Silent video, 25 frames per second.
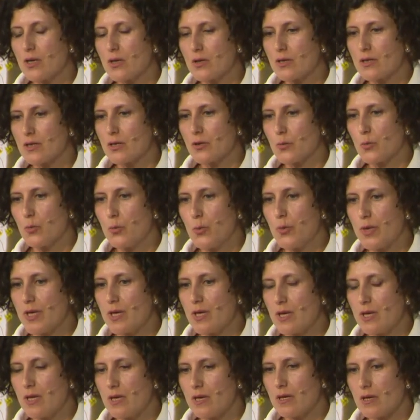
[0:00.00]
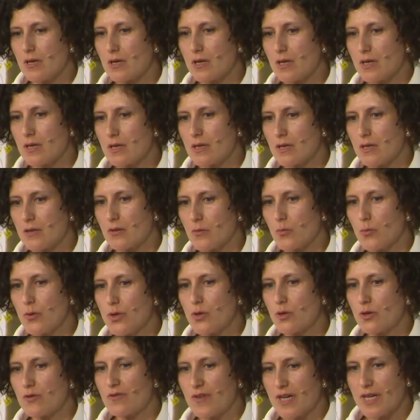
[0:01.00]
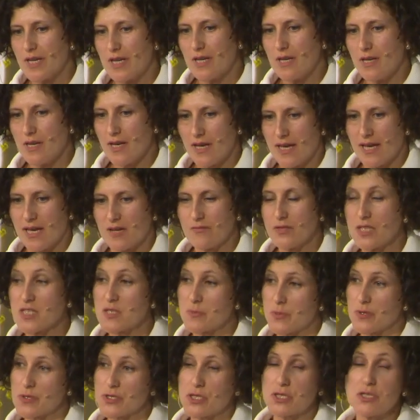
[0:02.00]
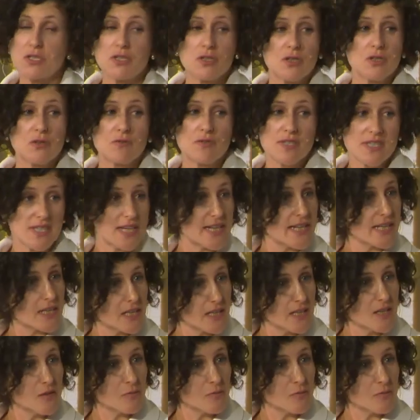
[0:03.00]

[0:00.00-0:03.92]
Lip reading: Look, we already have exposure to recycling